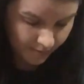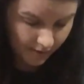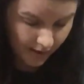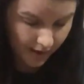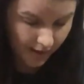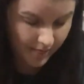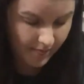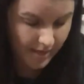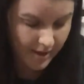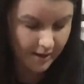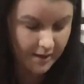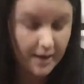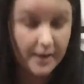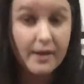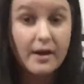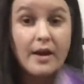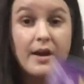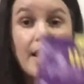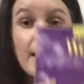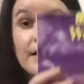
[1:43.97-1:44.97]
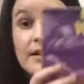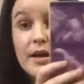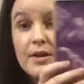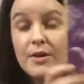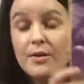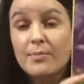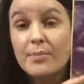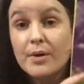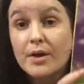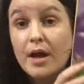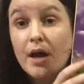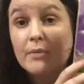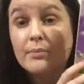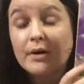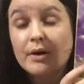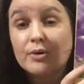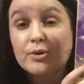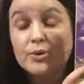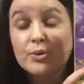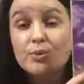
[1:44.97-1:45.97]
And then I got another book
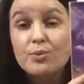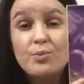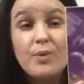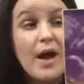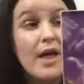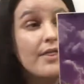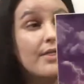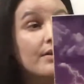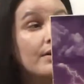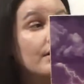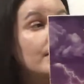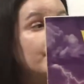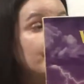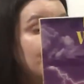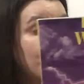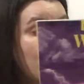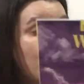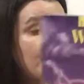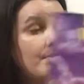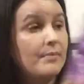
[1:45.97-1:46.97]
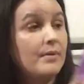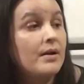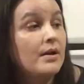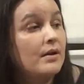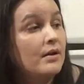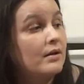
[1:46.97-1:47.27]
about weather from